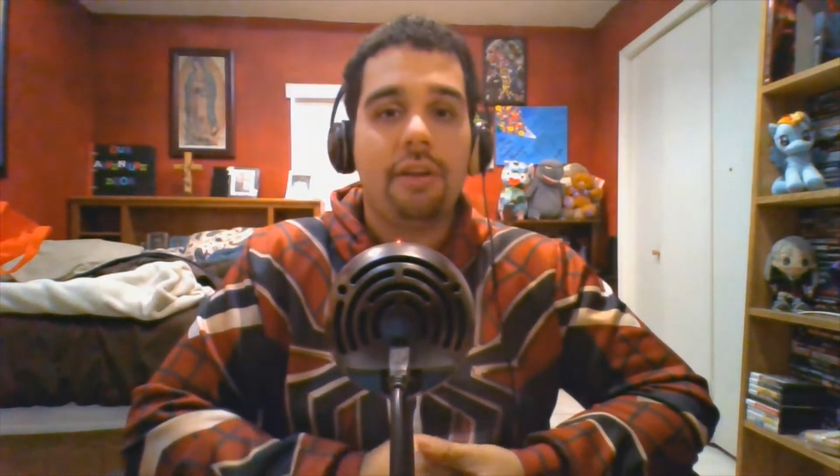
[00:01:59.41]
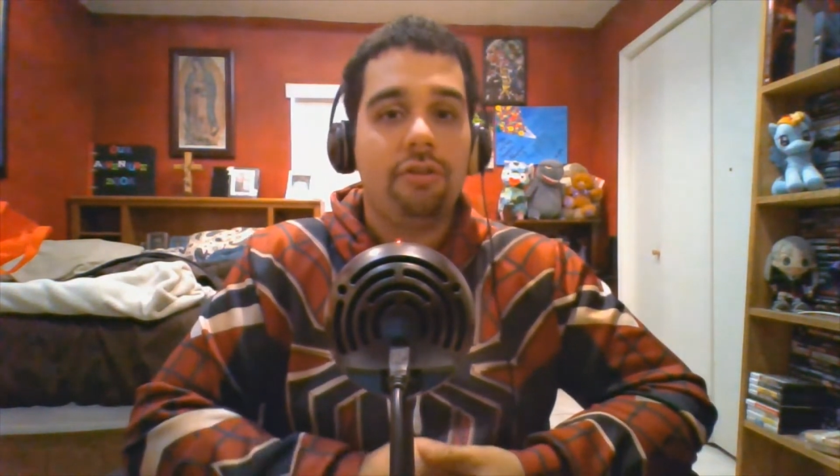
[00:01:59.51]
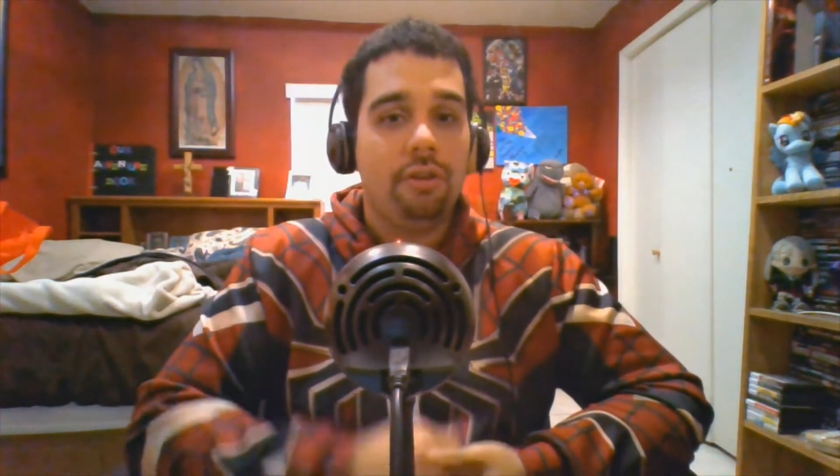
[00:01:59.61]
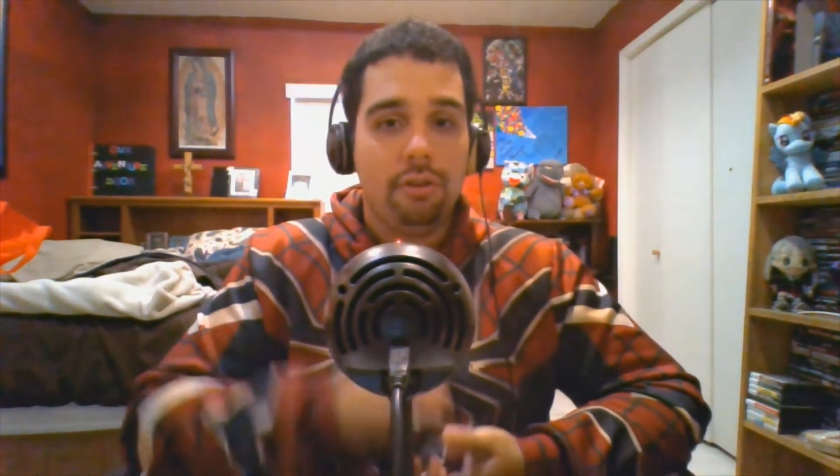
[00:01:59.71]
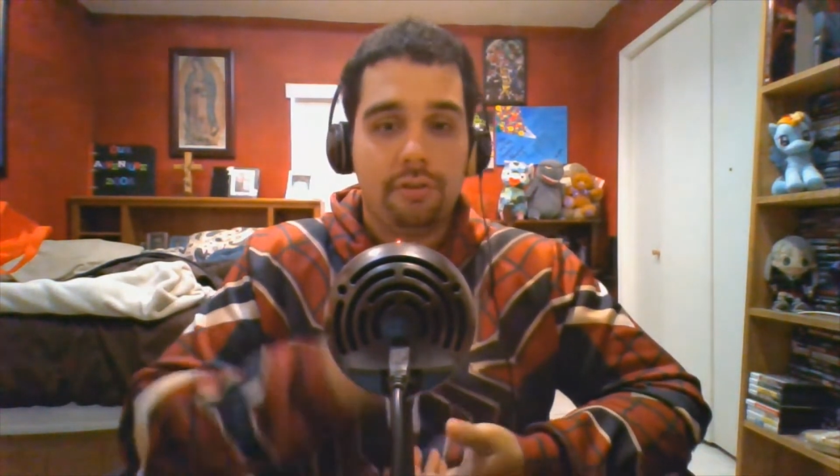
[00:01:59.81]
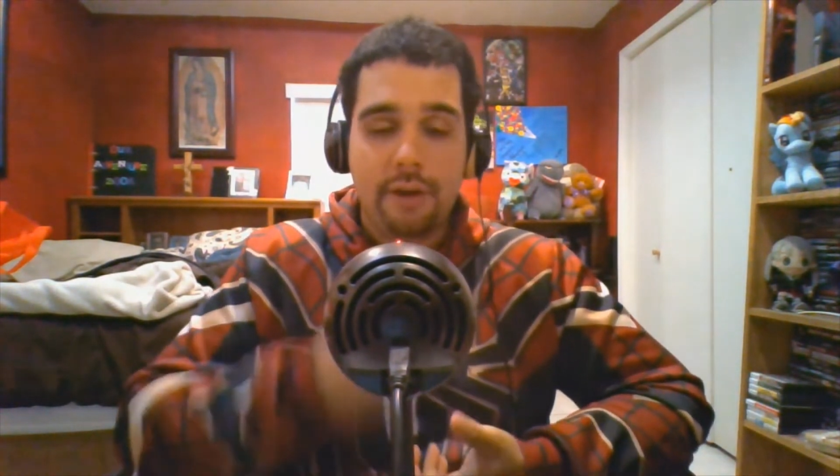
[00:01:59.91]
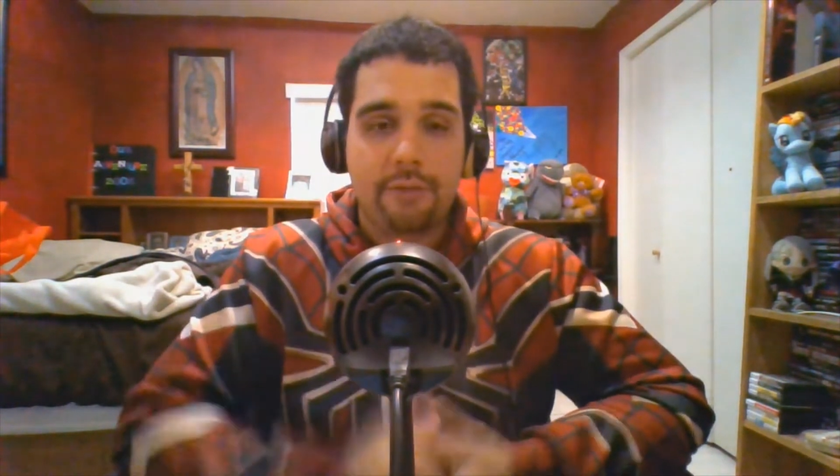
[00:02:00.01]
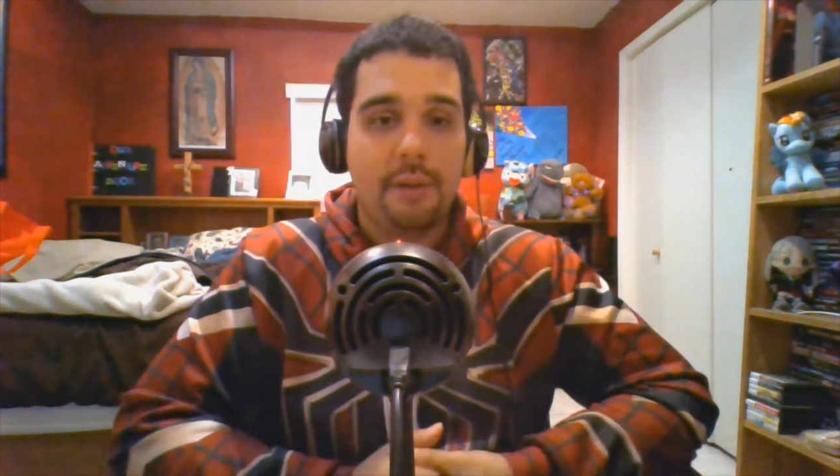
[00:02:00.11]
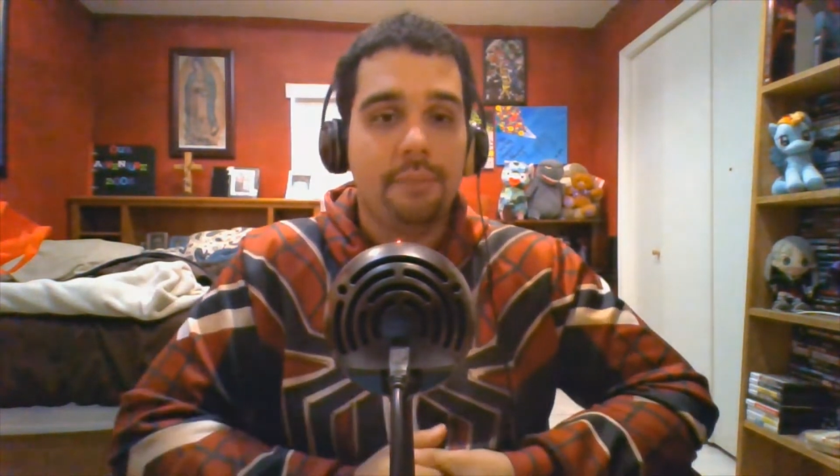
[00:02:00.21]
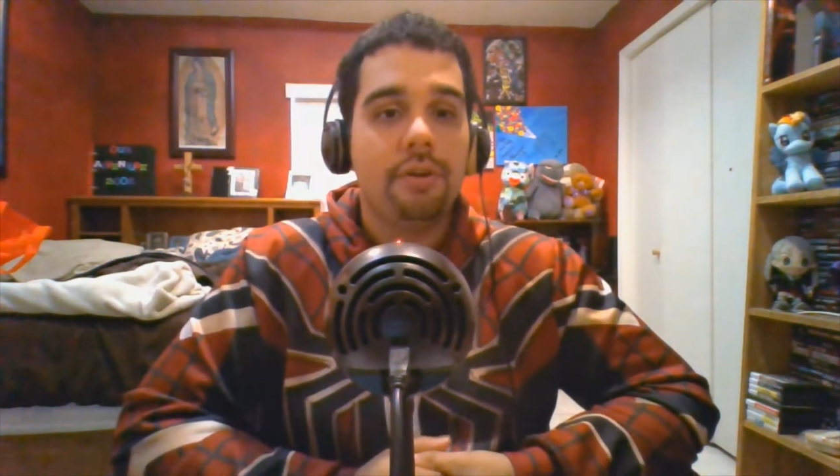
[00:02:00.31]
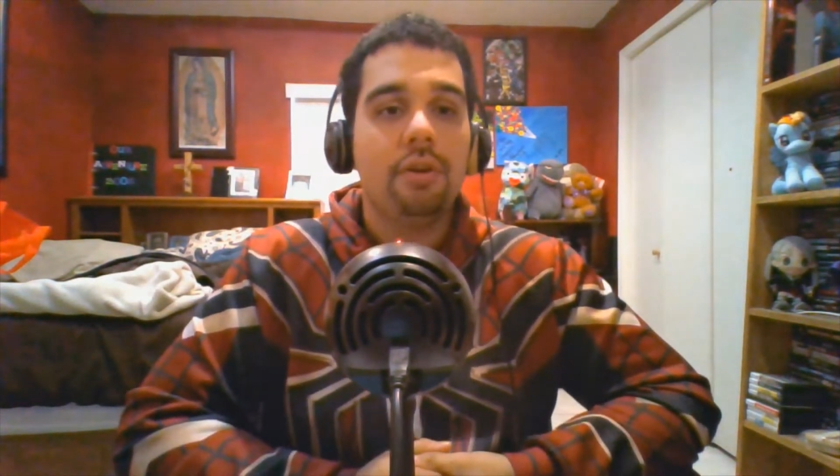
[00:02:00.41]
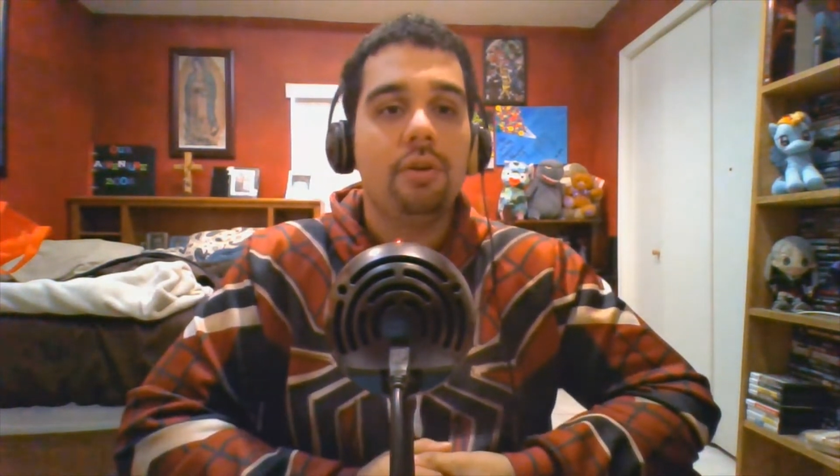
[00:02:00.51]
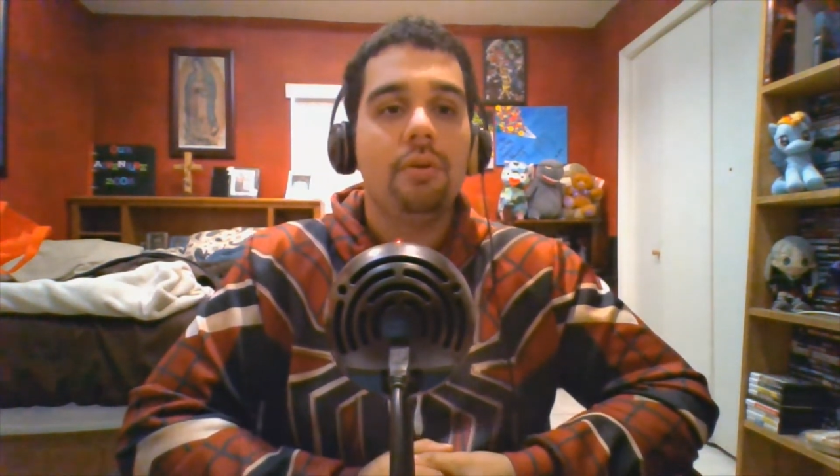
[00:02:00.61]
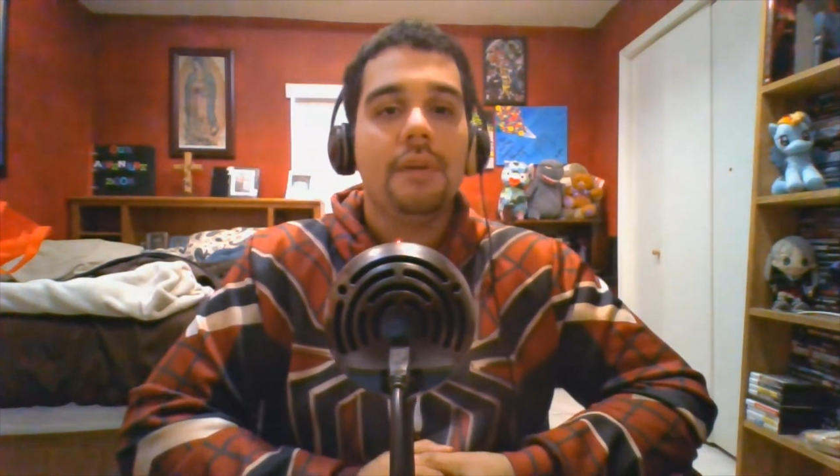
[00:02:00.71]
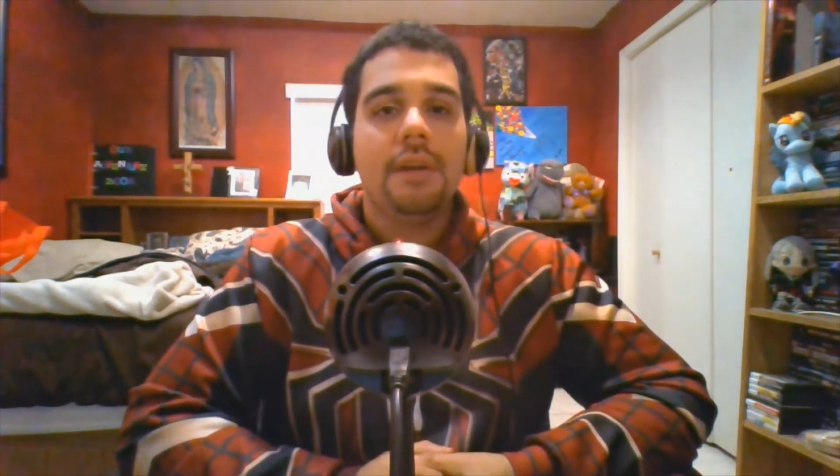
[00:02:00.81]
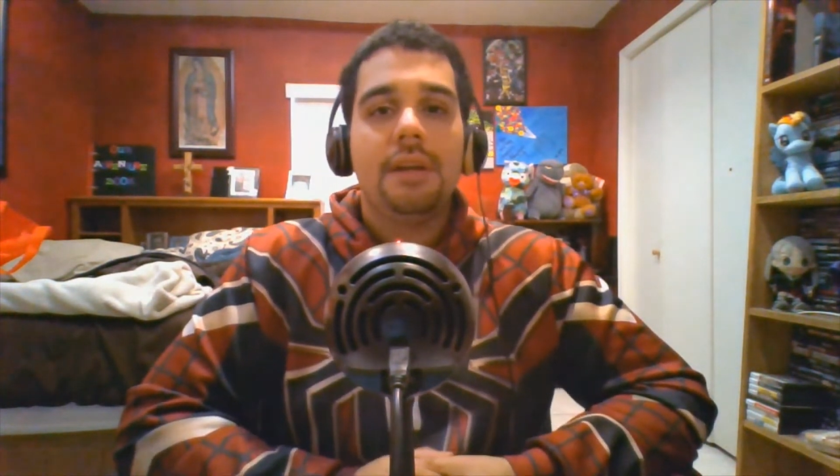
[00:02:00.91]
And she looks out for him too.